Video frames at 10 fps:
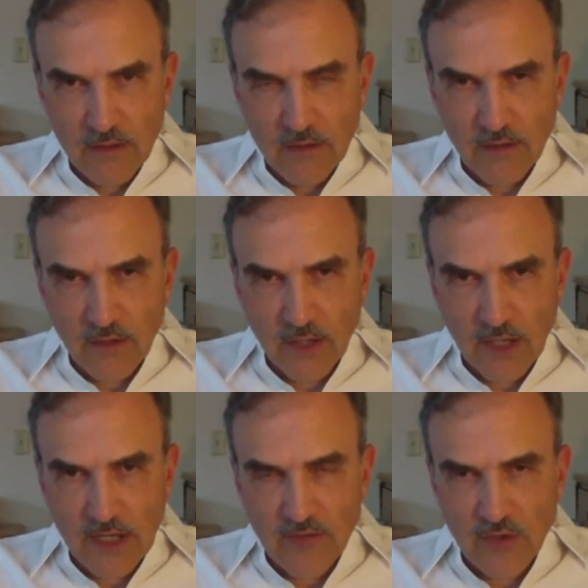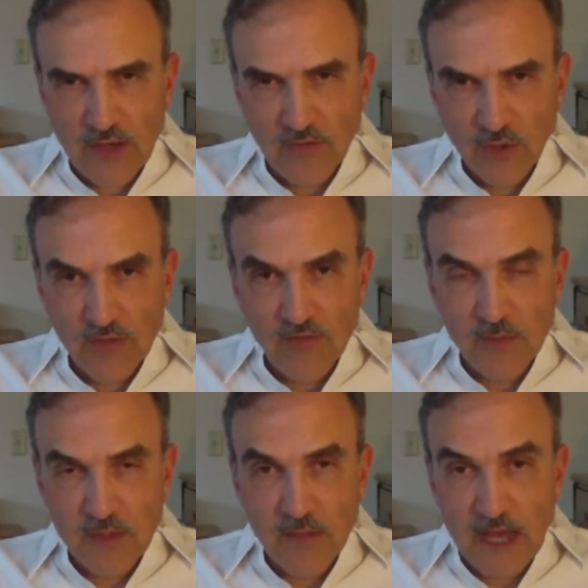okay, and never have
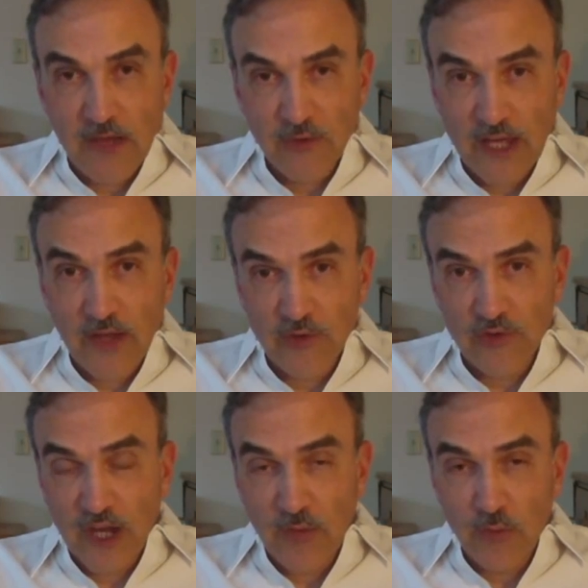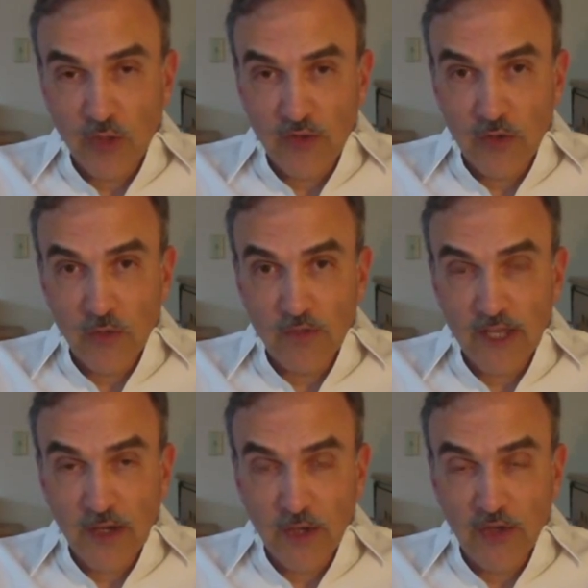lived outside really their
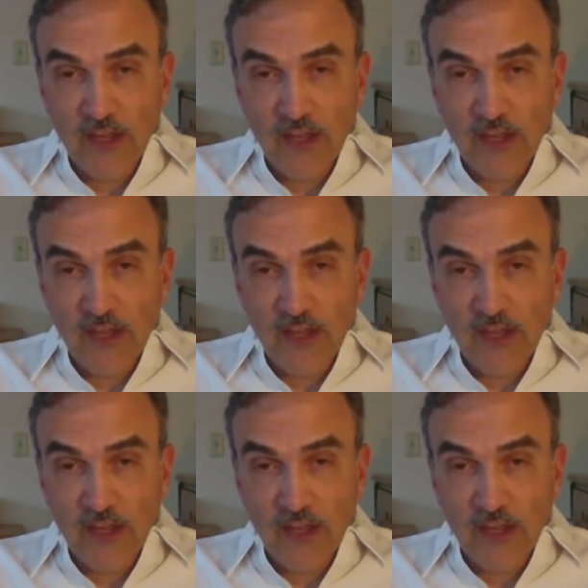hometown.